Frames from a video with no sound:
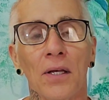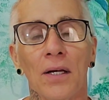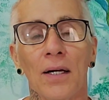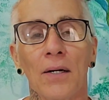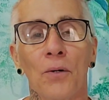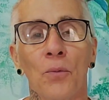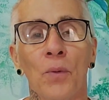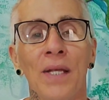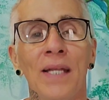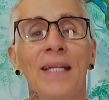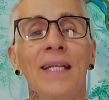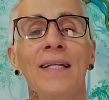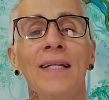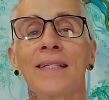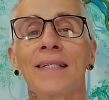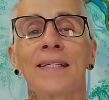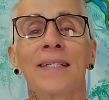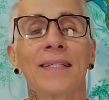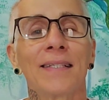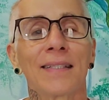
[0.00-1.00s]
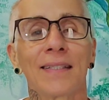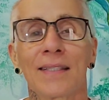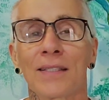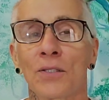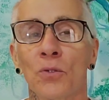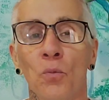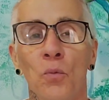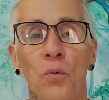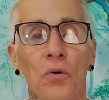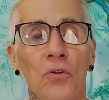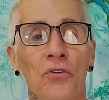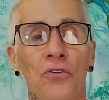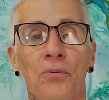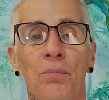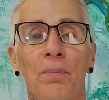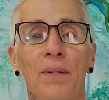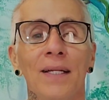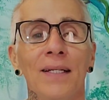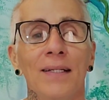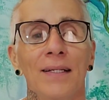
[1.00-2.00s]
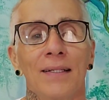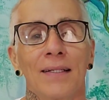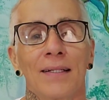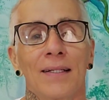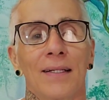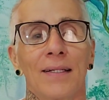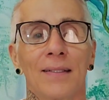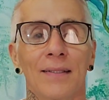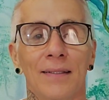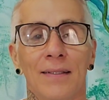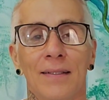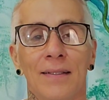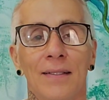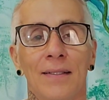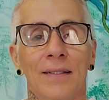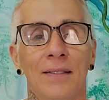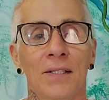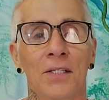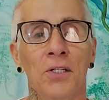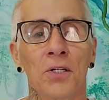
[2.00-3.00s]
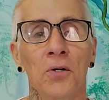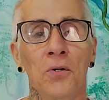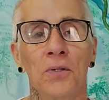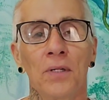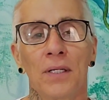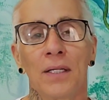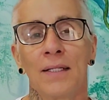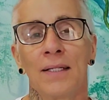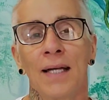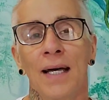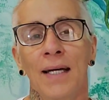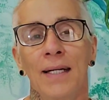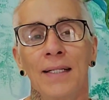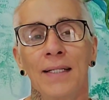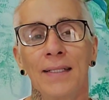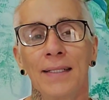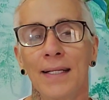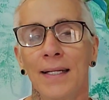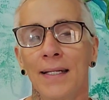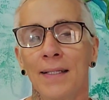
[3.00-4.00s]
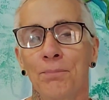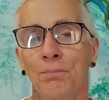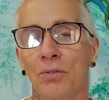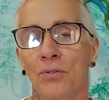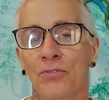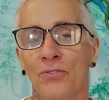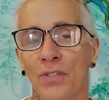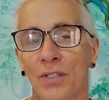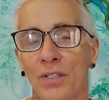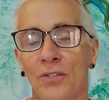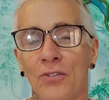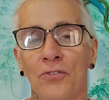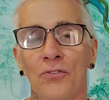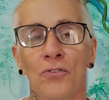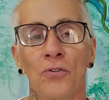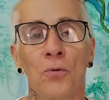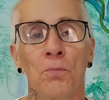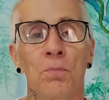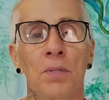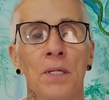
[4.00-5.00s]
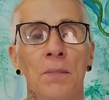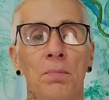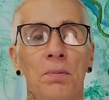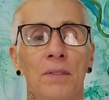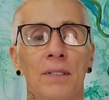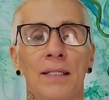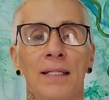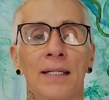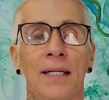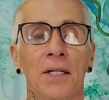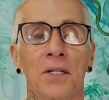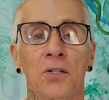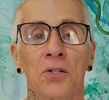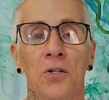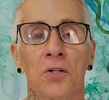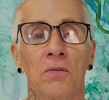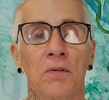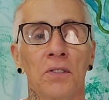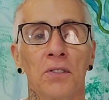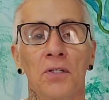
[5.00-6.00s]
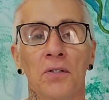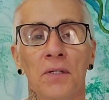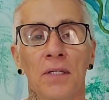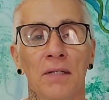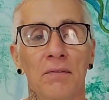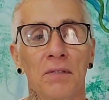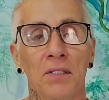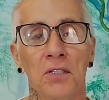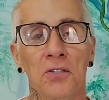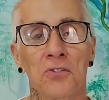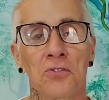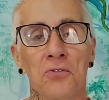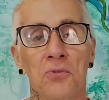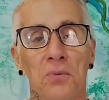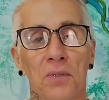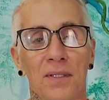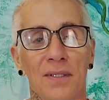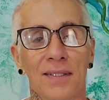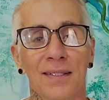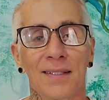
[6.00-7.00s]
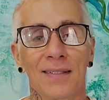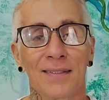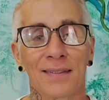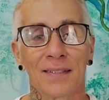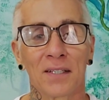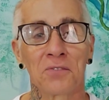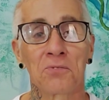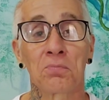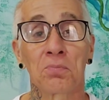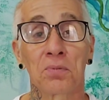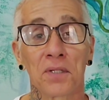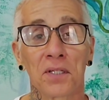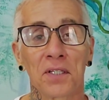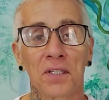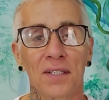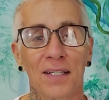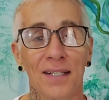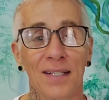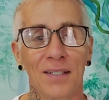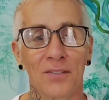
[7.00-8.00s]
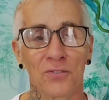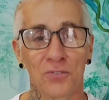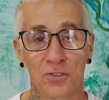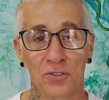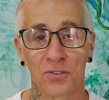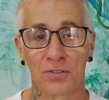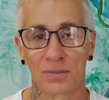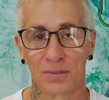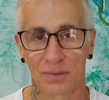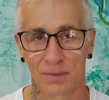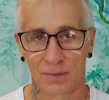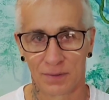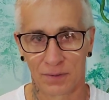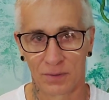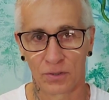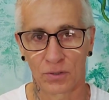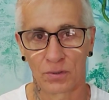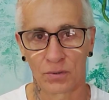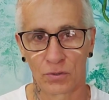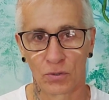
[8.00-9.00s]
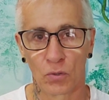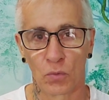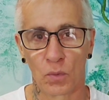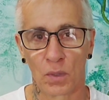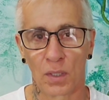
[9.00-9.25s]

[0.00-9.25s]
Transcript: we need to get the world spinning again. You know, 98% or so people that get COVID don't have an issue with it. That's pretty good odds, just so we're